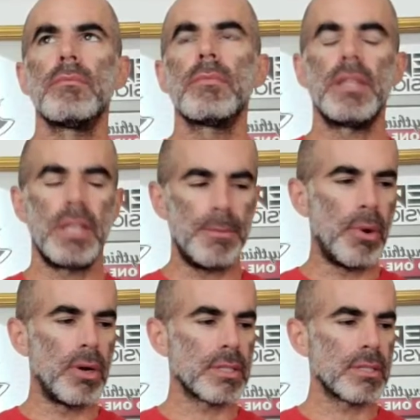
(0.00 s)
And then he
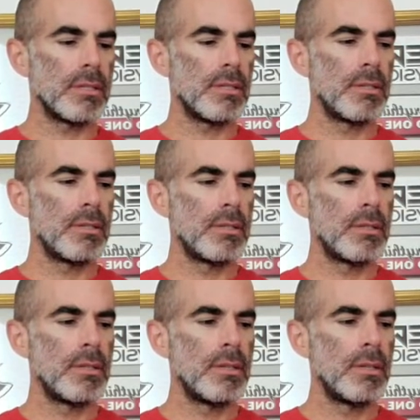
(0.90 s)
paused.
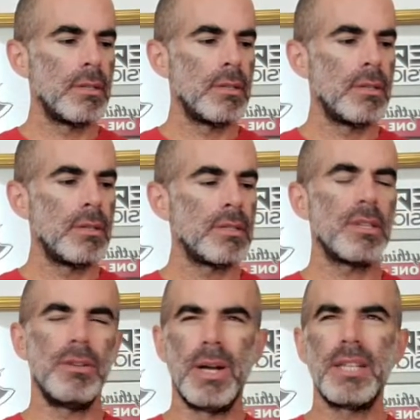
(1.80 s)
He said,
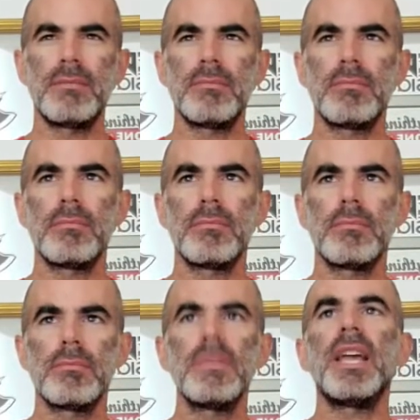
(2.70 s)
You know what?
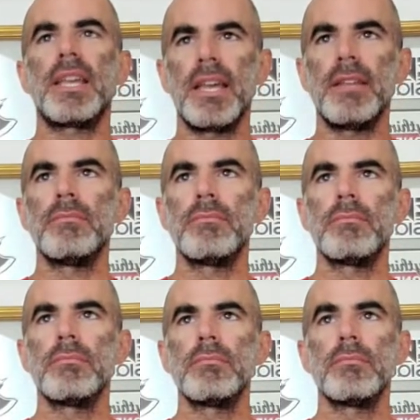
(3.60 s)
Yeah, I can.
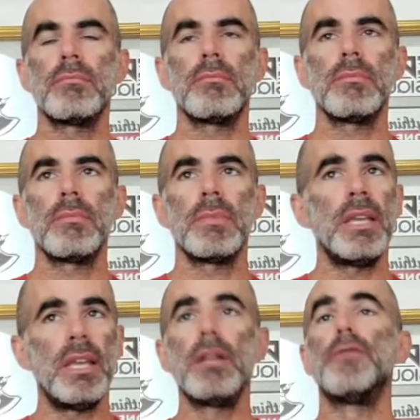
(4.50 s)

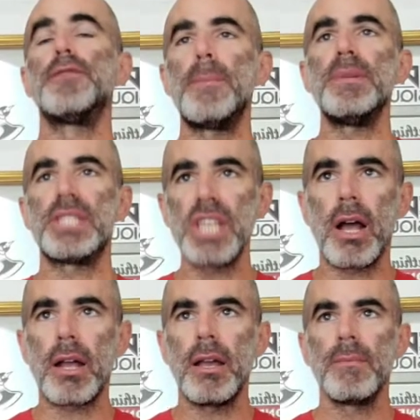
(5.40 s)
It'll flip and suck.